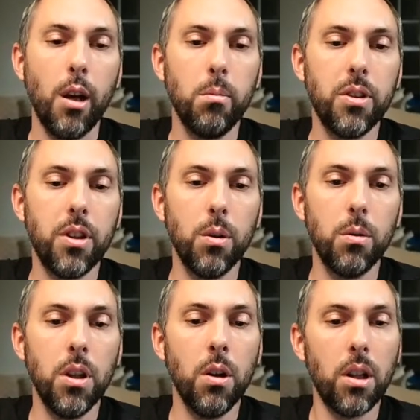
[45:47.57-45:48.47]
So,
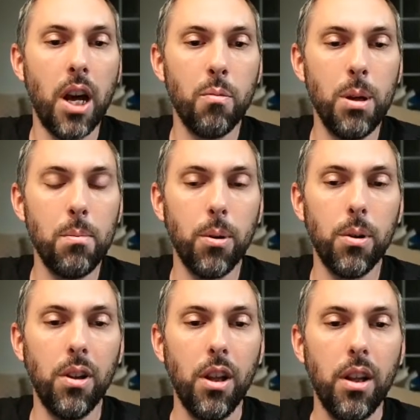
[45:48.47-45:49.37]
a lot of
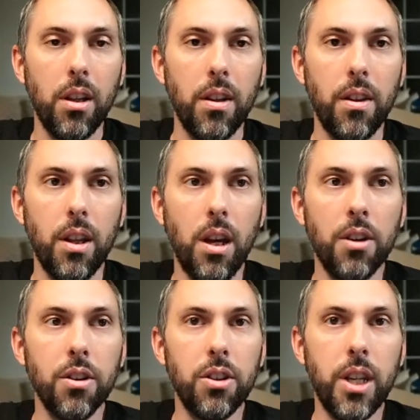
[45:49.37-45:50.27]
people
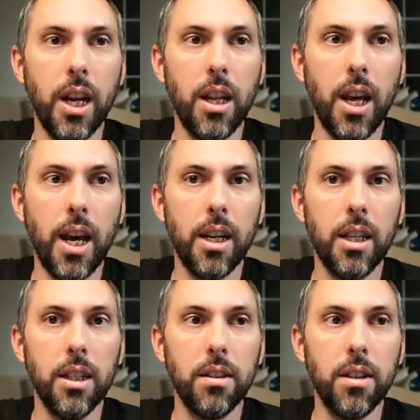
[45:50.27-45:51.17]
understand that
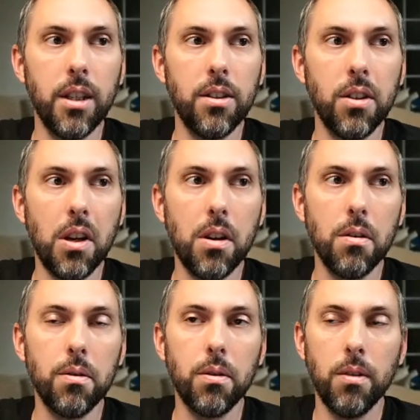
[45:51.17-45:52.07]
in the sense
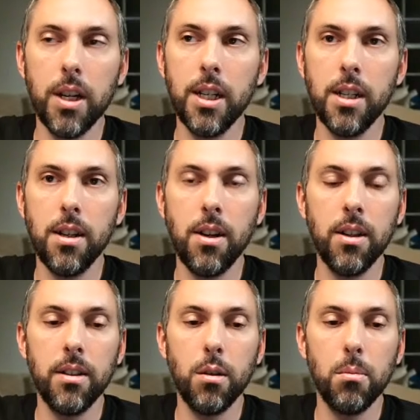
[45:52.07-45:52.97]
of running it
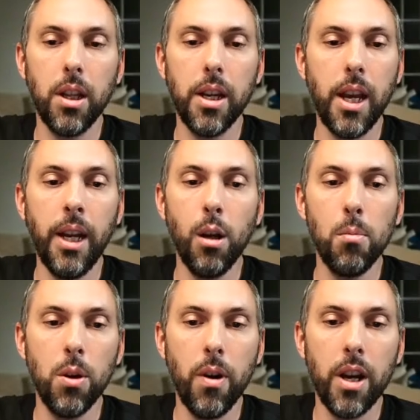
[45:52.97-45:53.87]
on something like
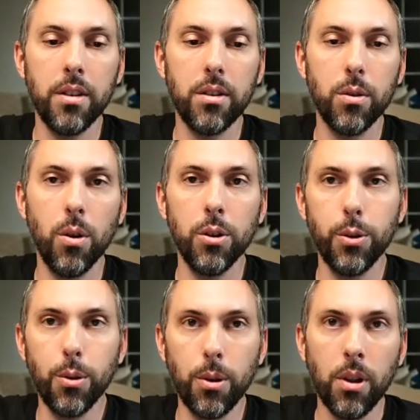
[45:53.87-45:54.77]
AWS or
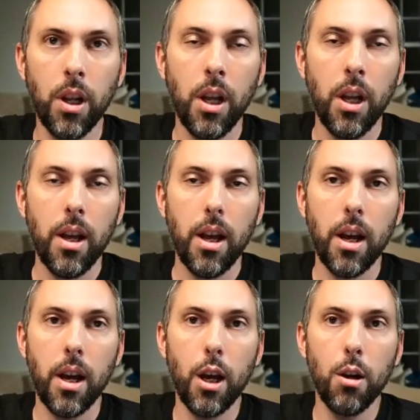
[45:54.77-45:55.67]
Google,
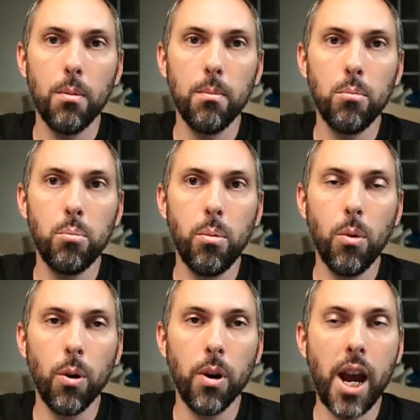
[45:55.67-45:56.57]

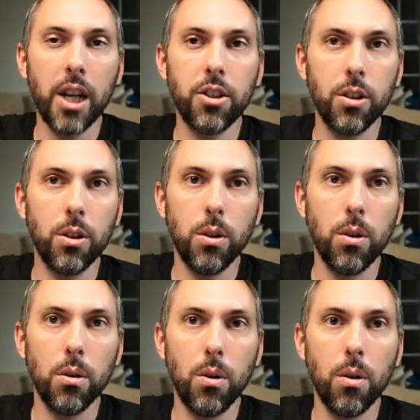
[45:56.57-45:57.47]
or
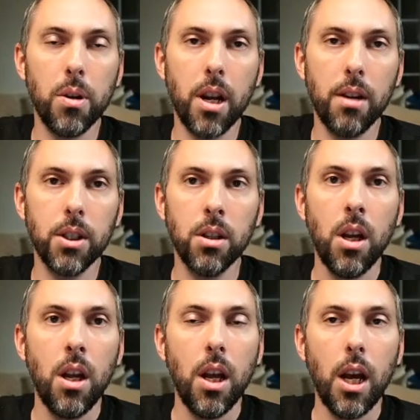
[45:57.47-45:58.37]
Azure or whatever.
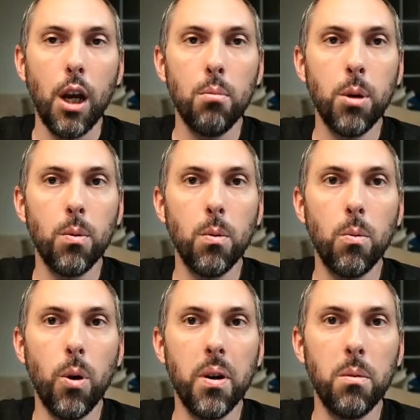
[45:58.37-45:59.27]
But
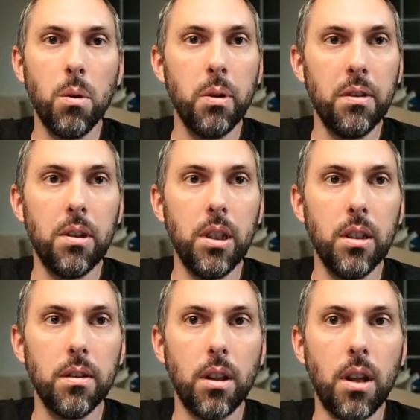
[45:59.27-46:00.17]
what we see
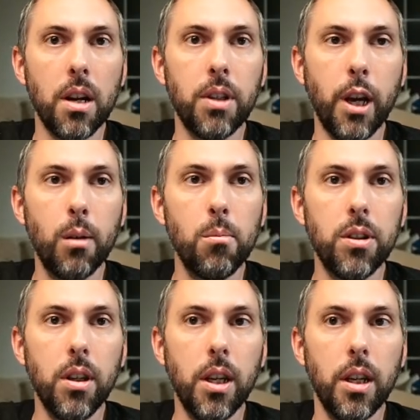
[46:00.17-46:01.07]
is a lot of times
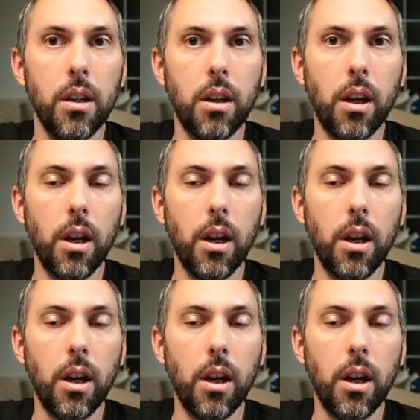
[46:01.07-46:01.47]
in